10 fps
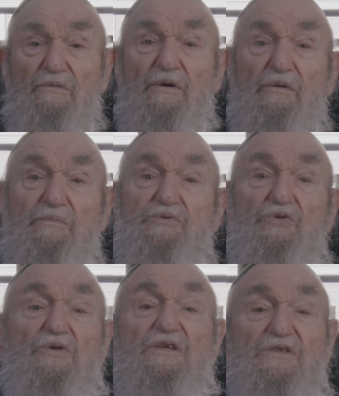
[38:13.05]
we were
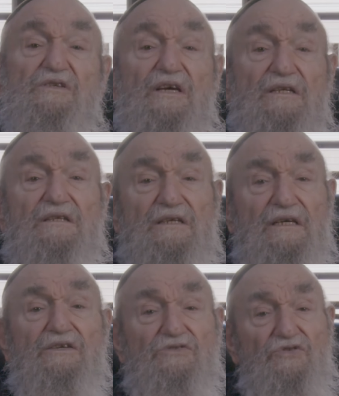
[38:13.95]
ksunis yet
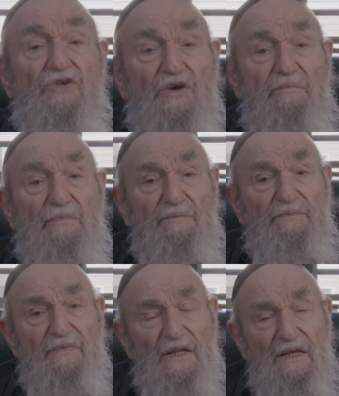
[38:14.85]
in Zdoim.
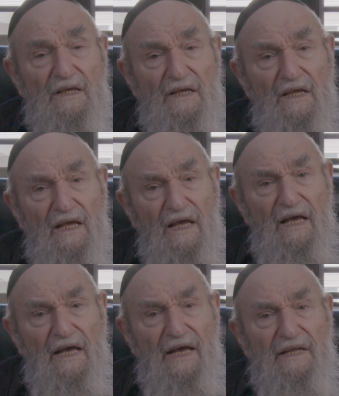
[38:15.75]

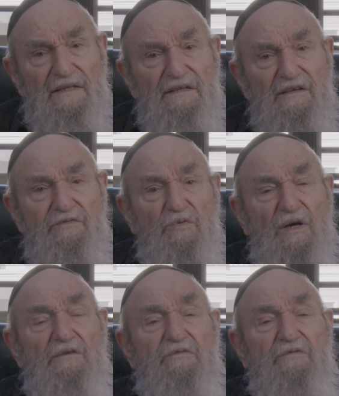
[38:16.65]
And if one